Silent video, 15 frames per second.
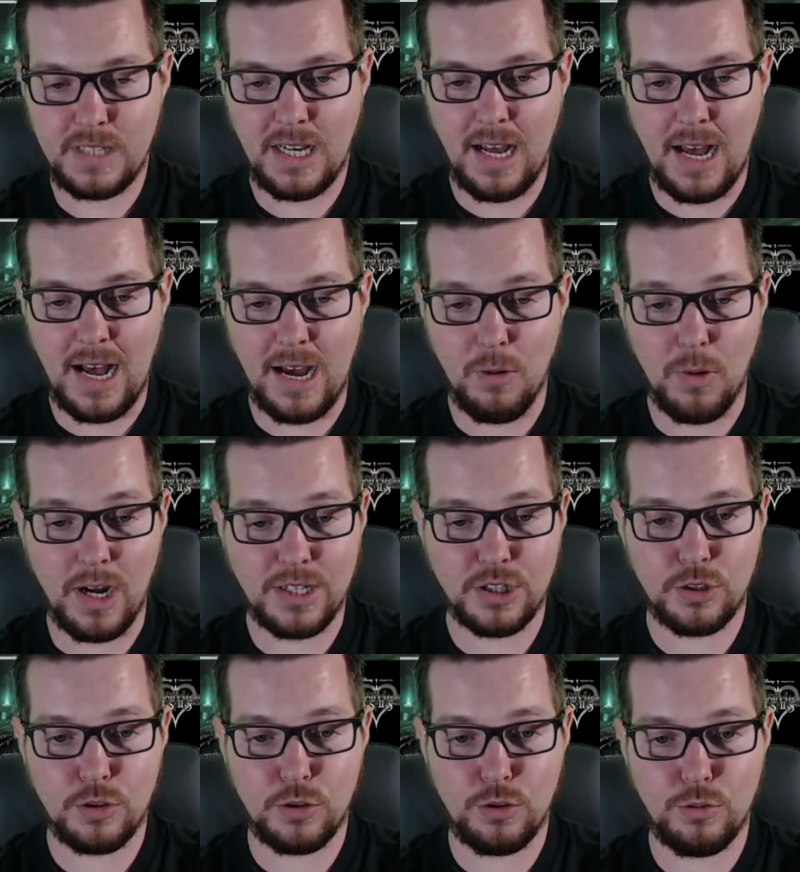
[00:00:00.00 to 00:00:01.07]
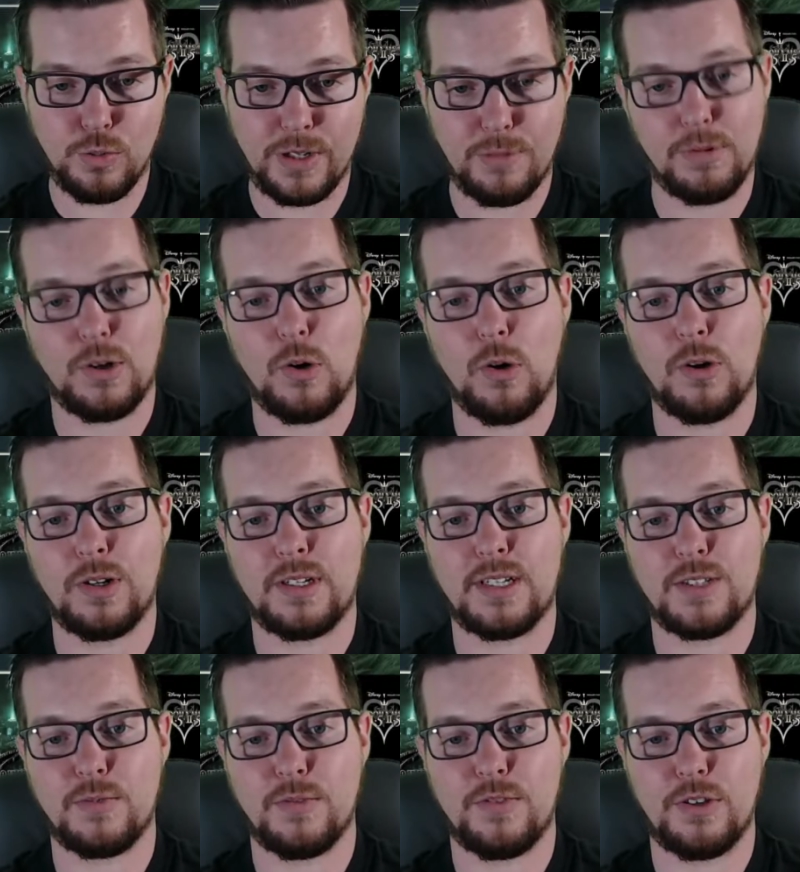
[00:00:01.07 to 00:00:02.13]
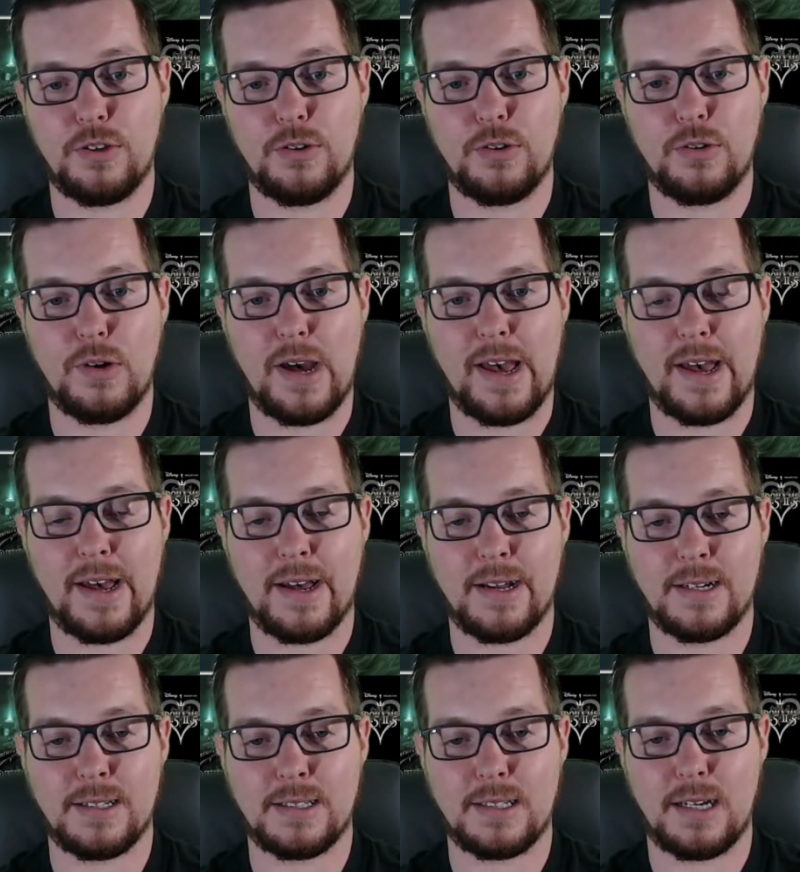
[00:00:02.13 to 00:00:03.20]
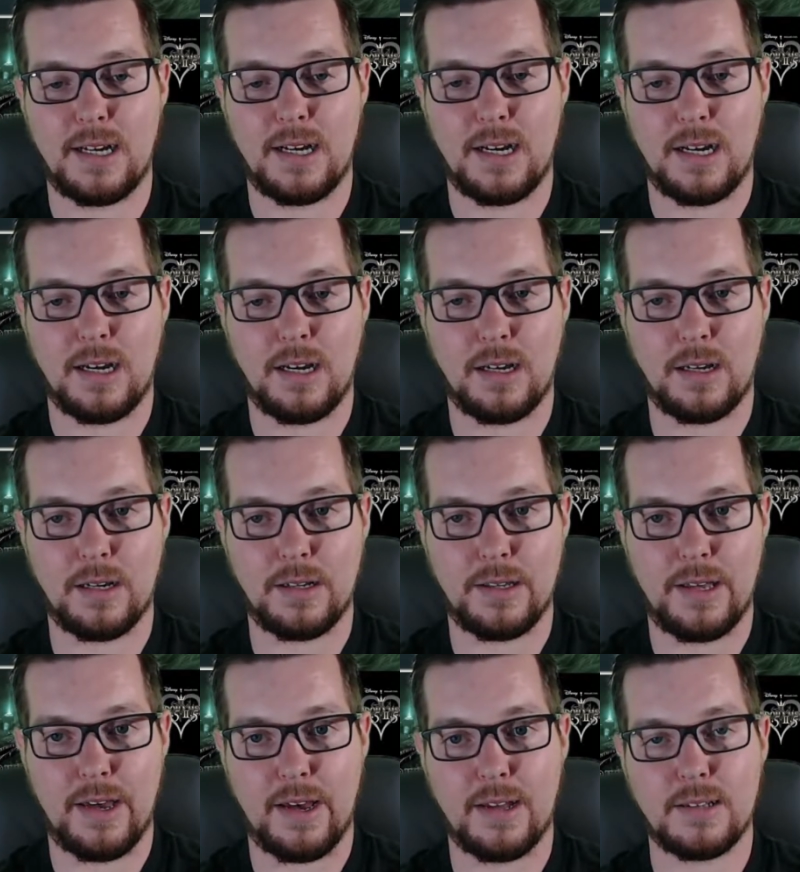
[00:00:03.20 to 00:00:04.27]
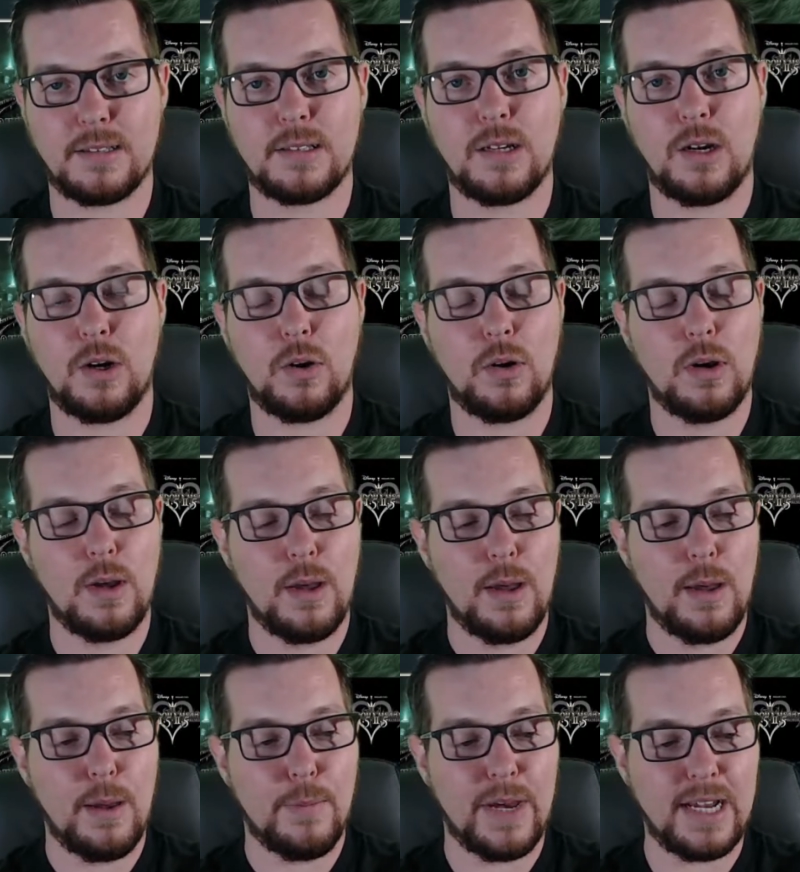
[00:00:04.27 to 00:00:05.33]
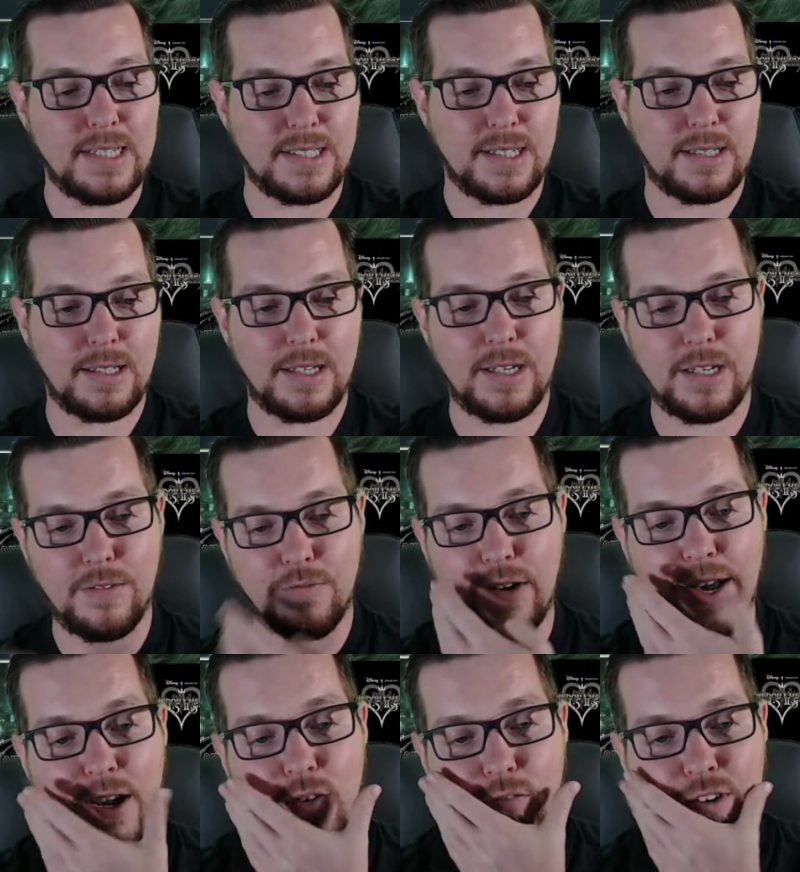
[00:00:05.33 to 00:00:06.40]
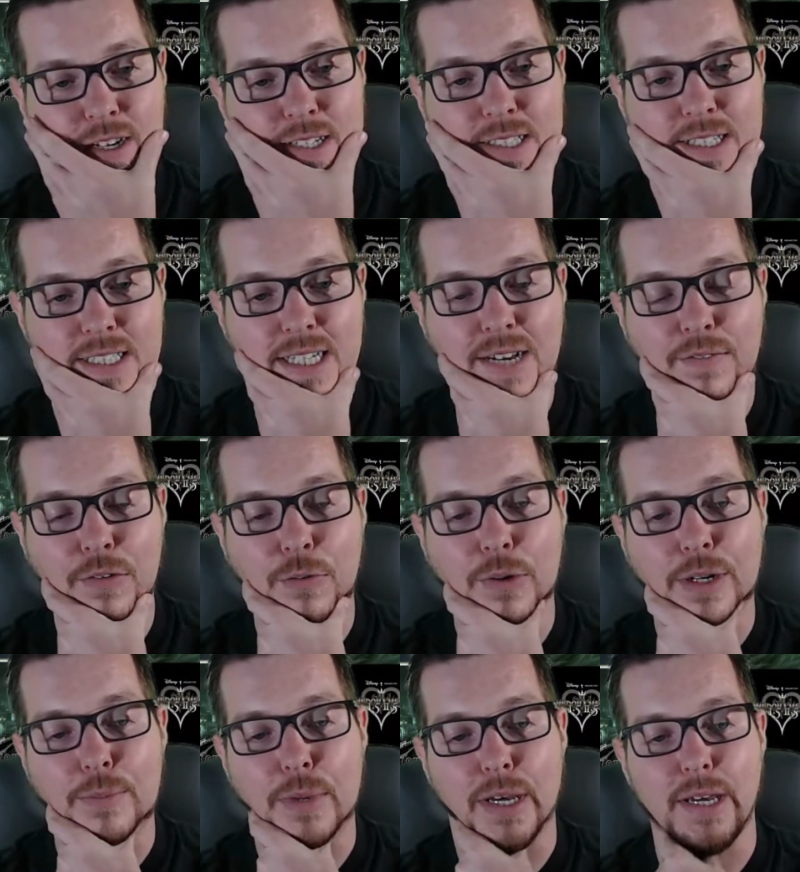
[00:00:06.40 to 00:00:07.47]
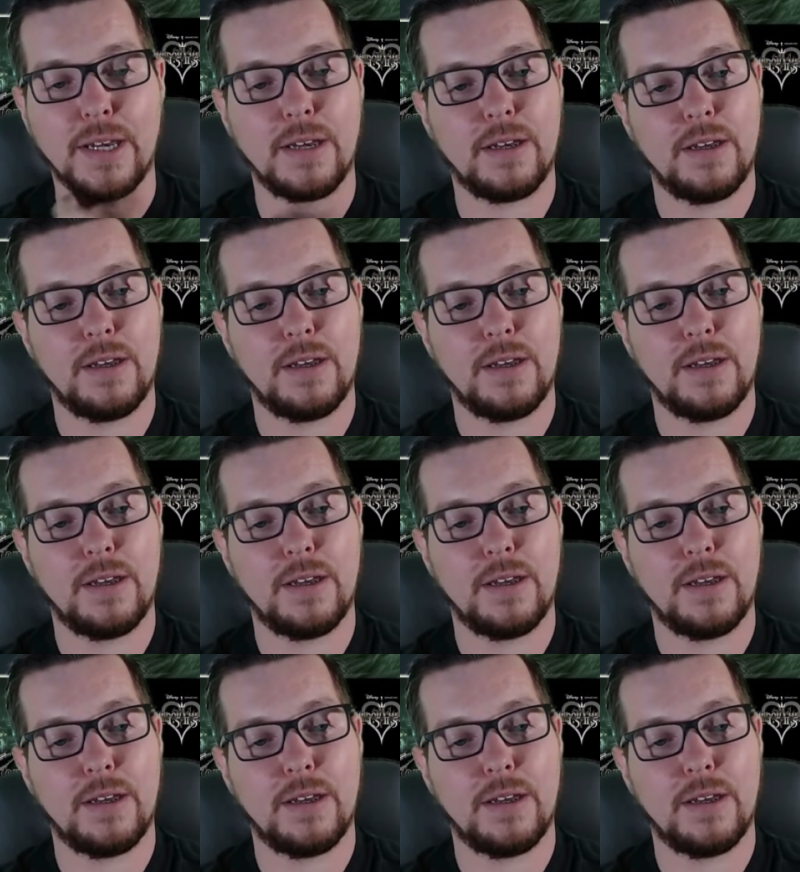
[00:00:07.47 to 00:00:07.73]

I want to re-record this review, and yeah, so basically Final Fantasy VII Remake.